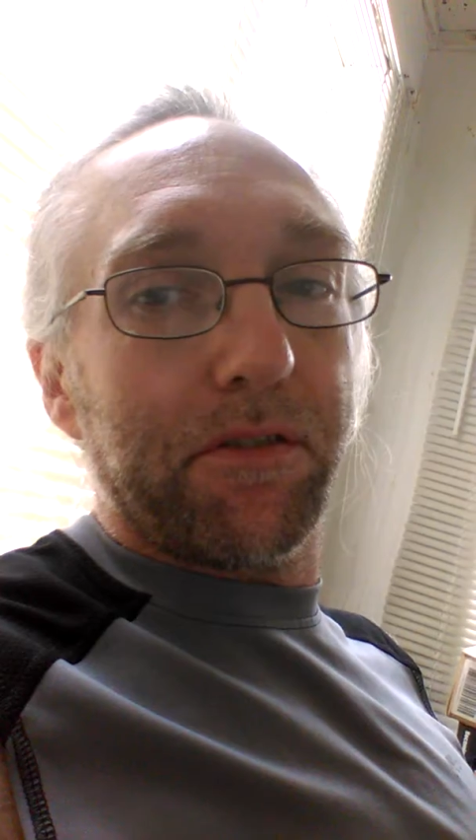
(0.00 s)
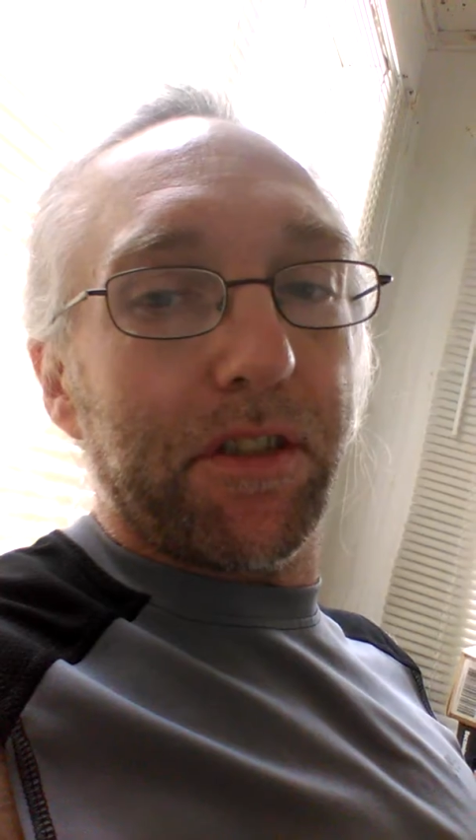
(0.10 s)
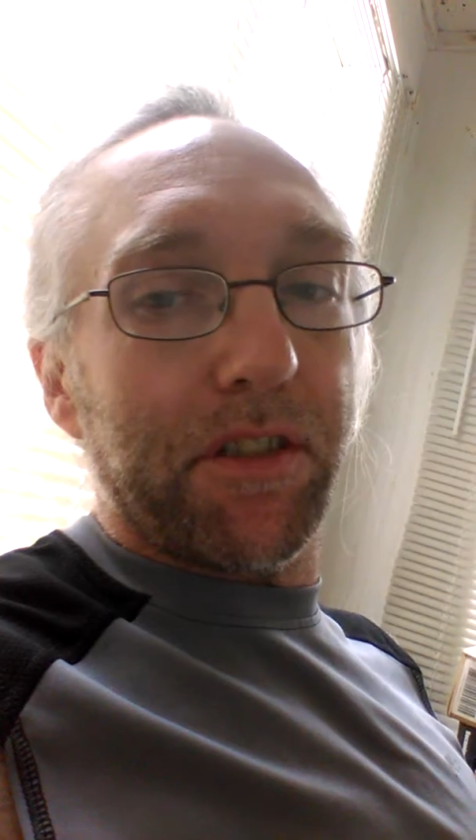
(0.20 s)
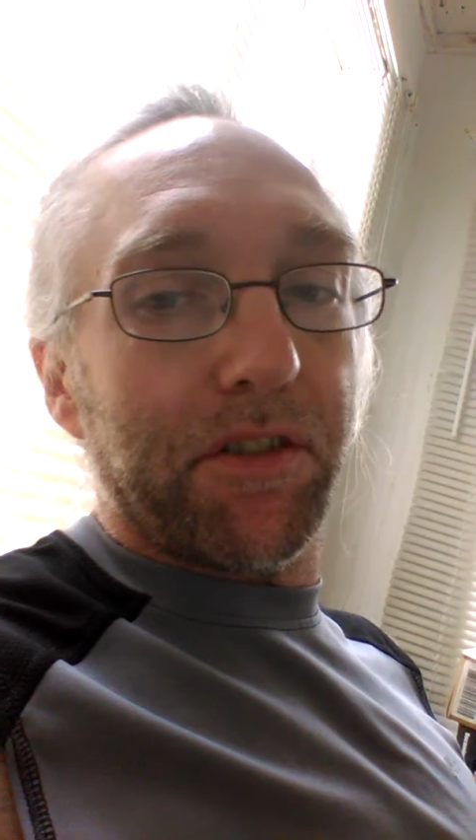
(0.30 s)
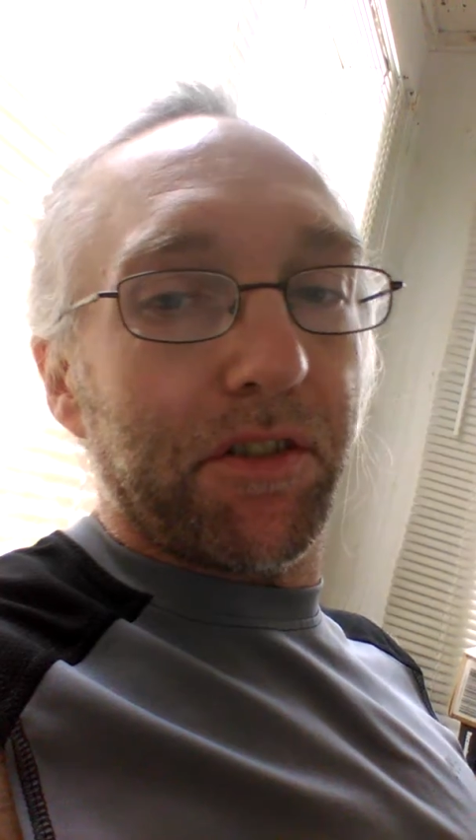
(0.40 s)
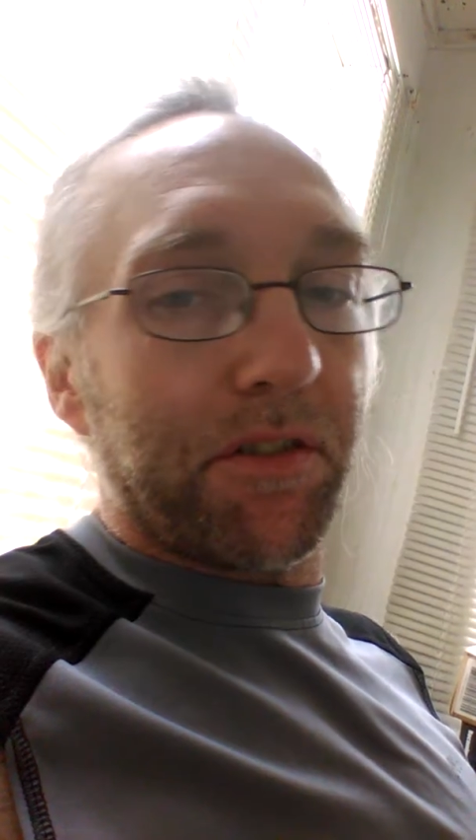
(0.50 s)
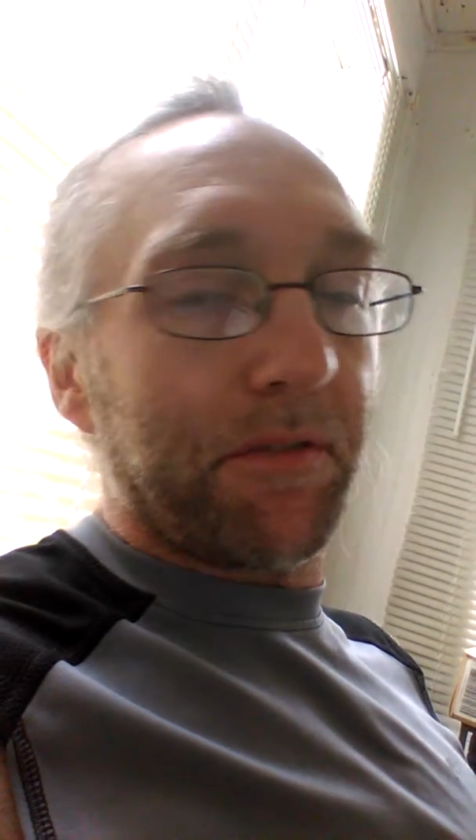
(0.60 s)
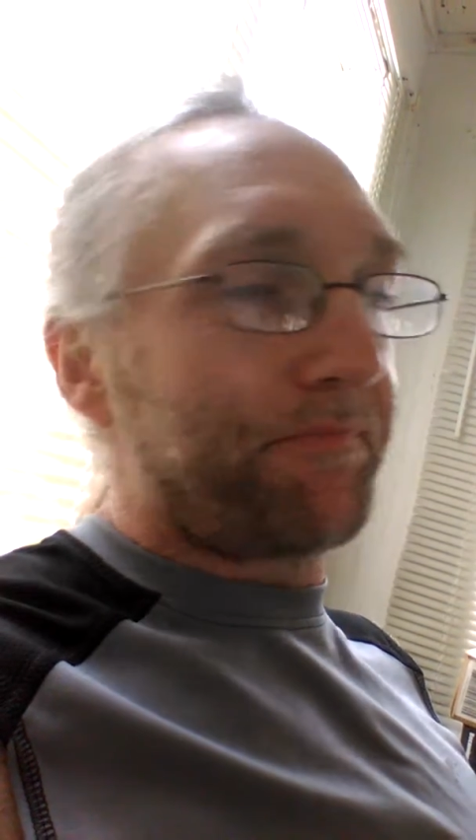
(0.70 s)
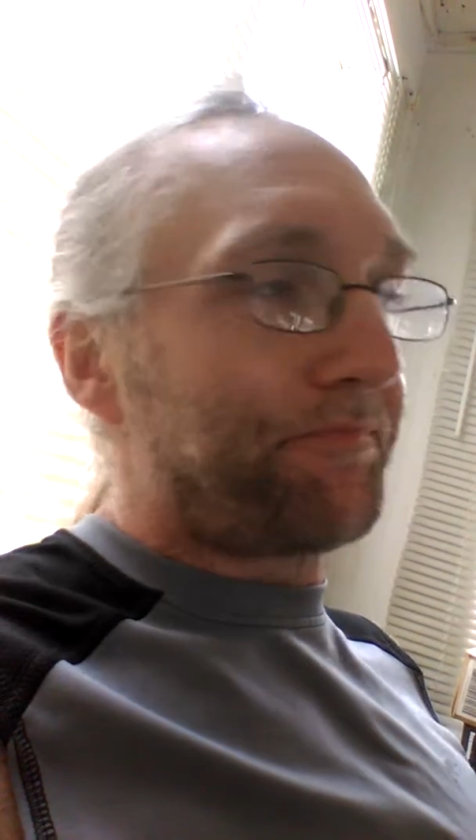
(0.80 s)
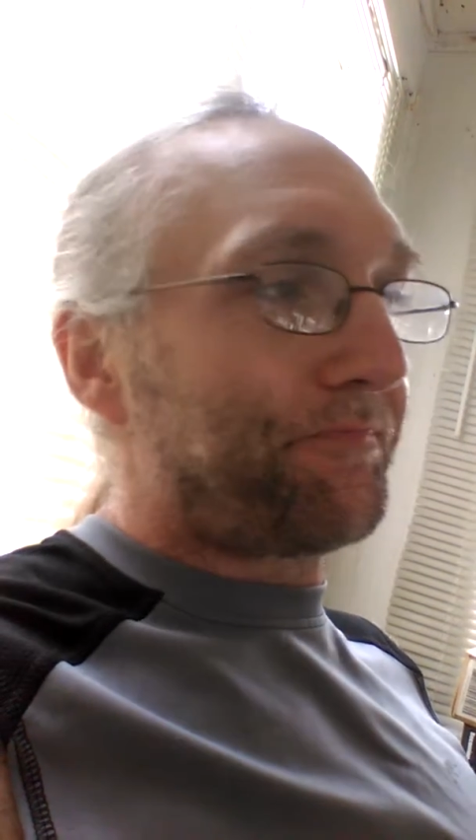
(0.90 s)
teaches.
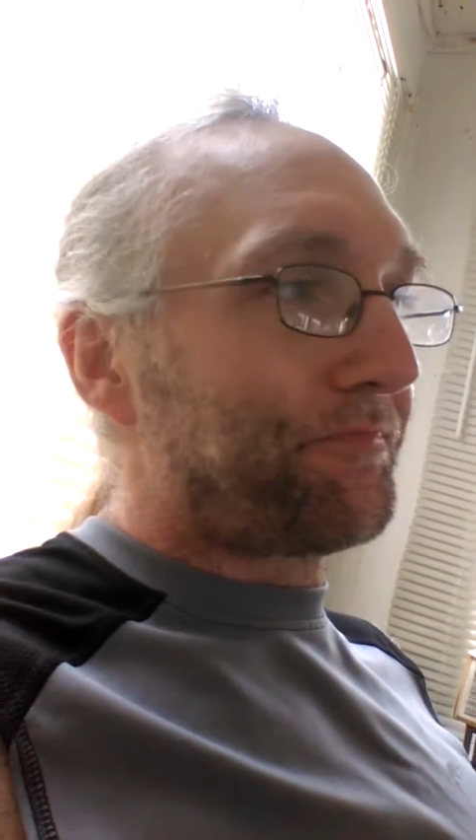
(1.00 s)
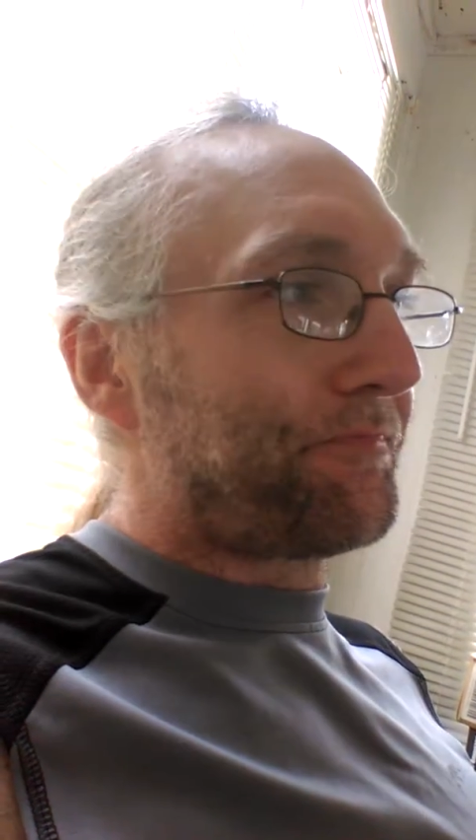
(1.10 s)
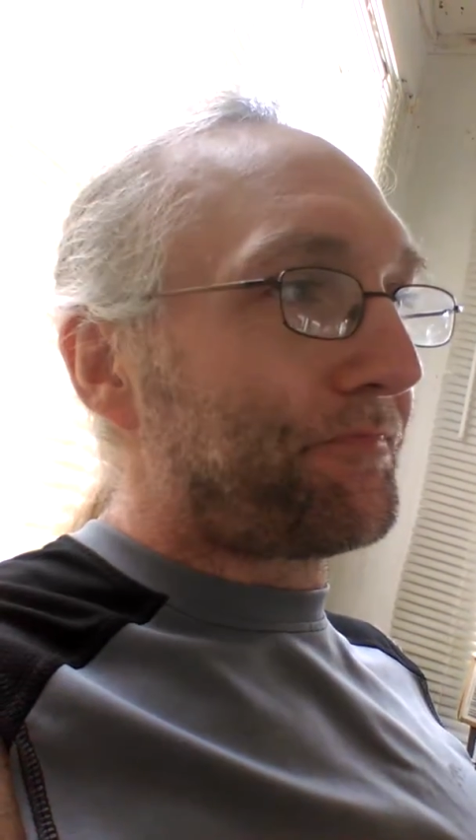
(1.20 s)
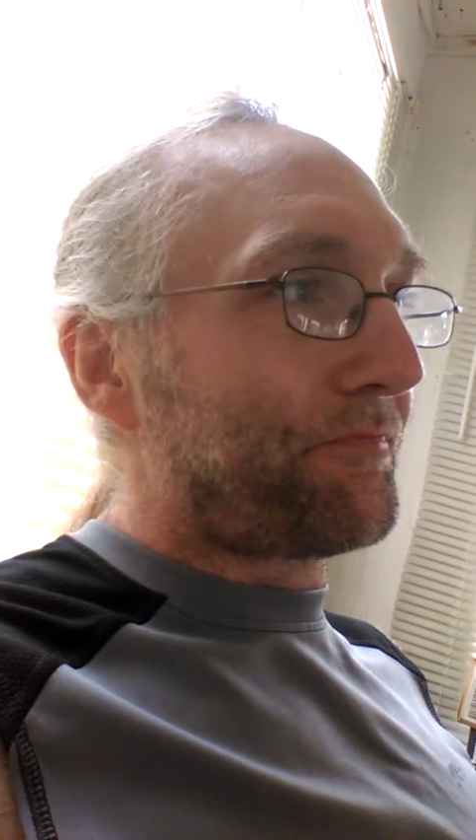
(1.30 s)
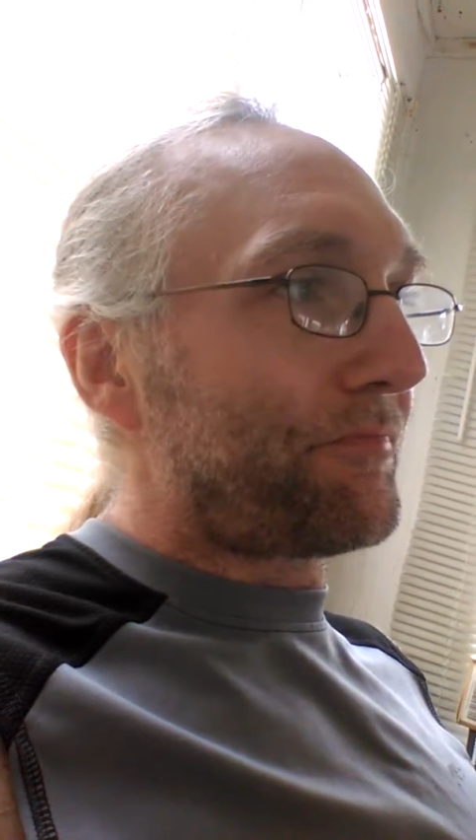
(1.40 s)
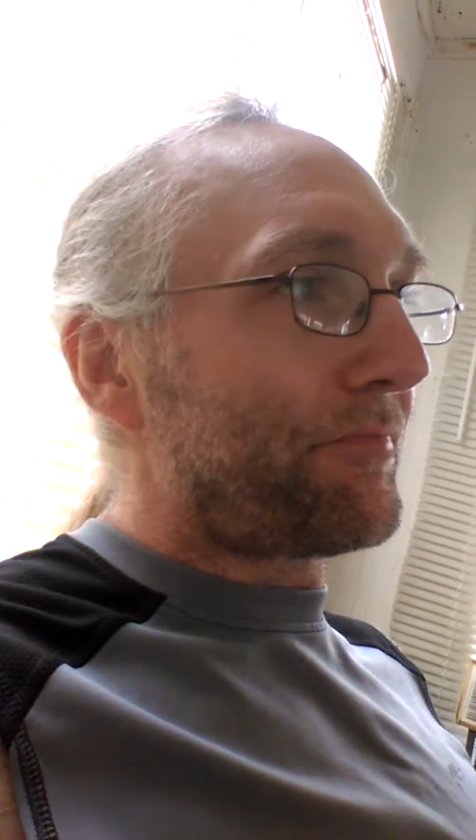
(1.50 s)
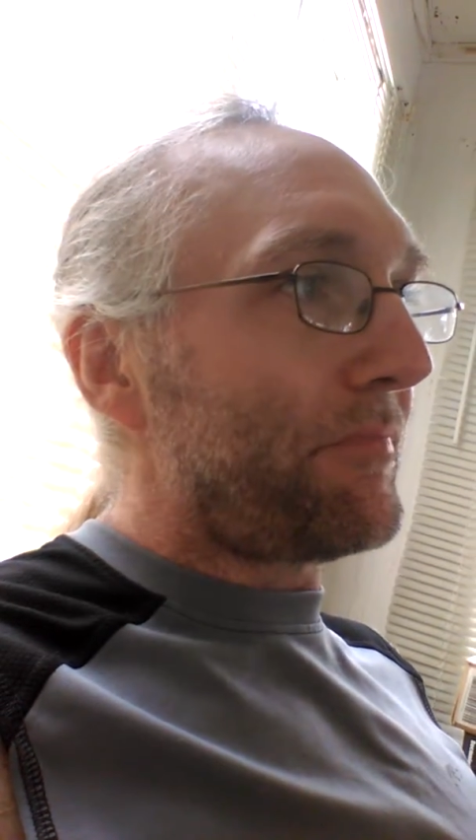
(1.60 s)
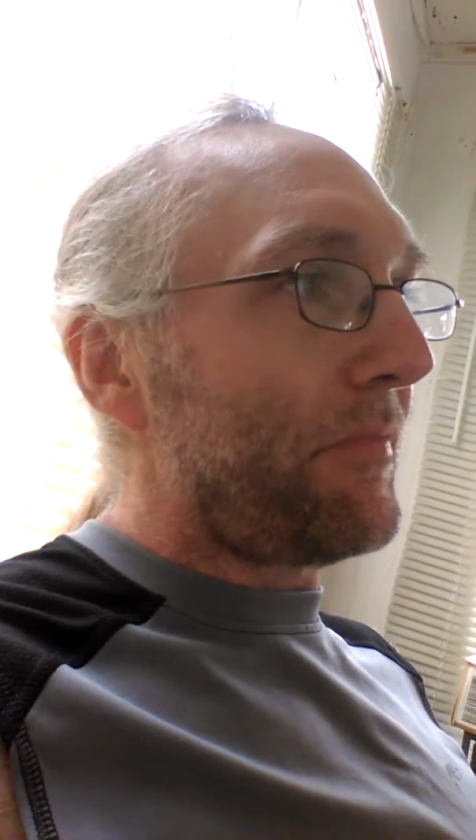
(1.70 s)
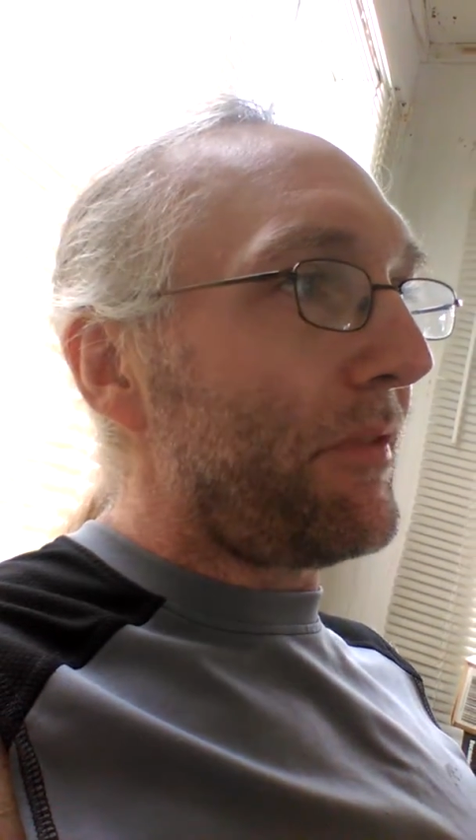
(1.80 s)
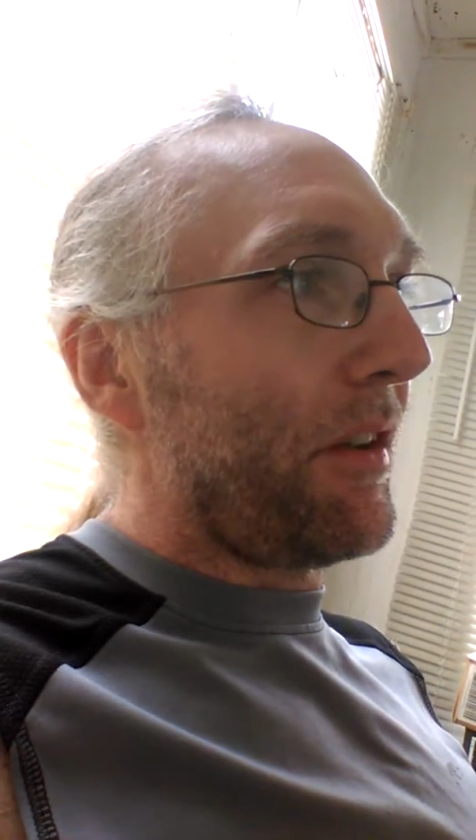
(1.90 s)

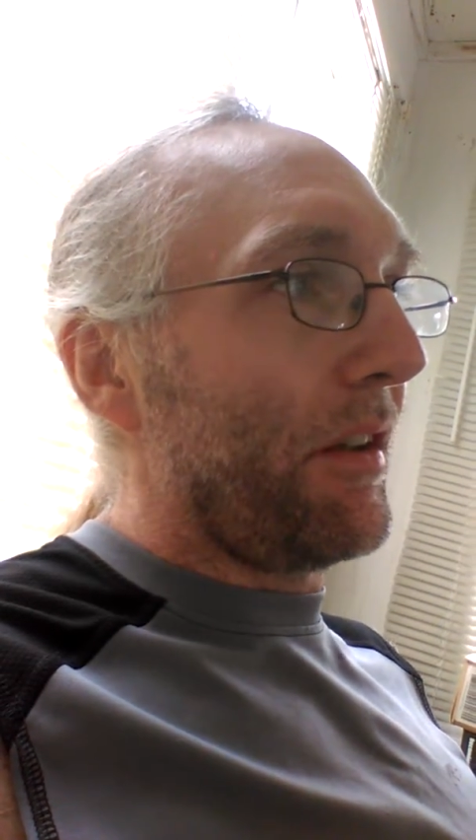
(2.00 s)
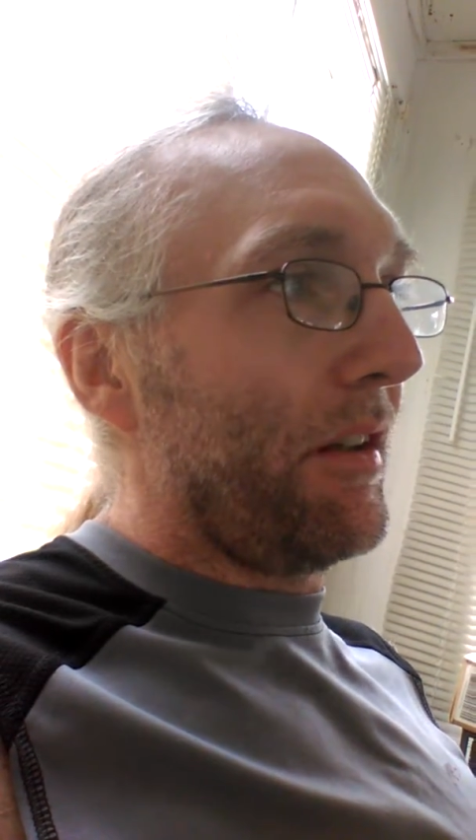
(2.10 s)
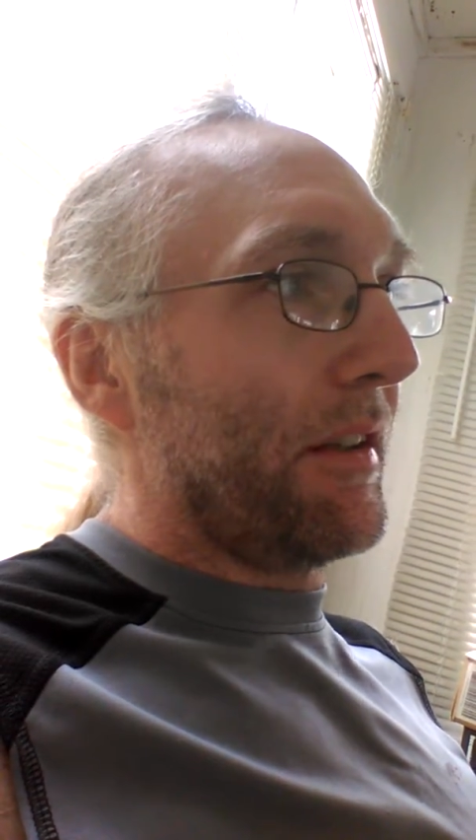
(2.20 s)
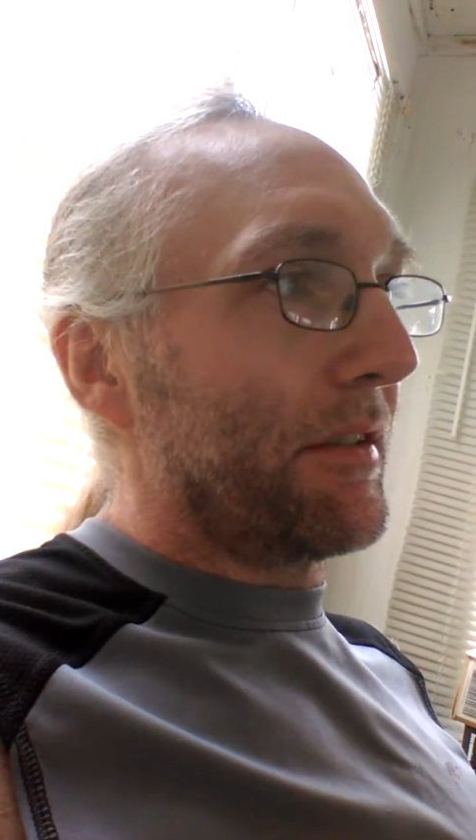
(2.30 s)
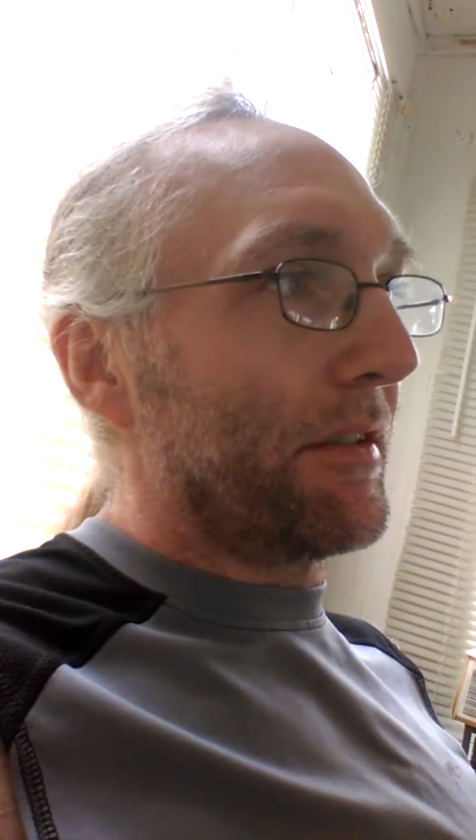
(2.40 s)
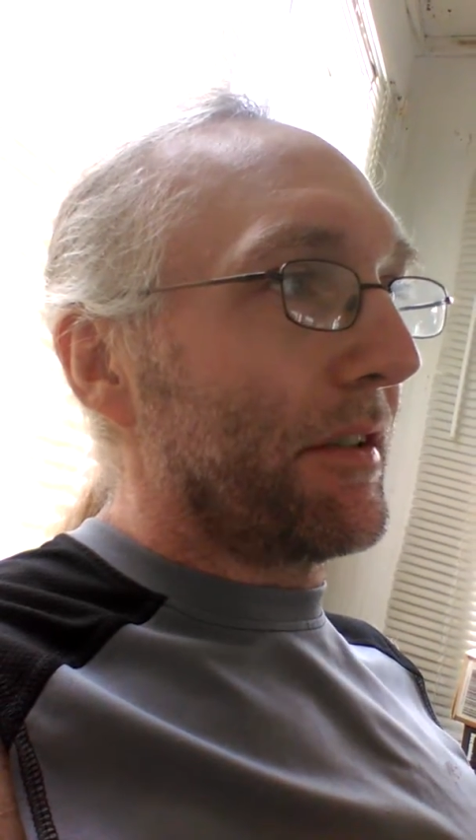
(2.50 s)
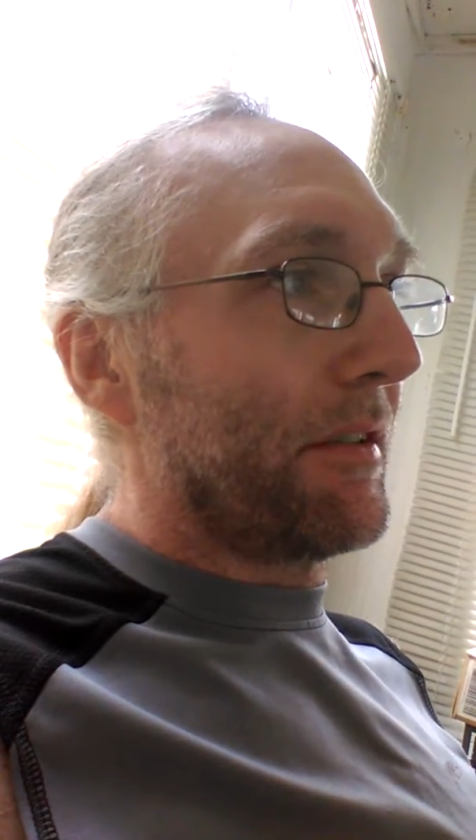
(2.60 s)
And,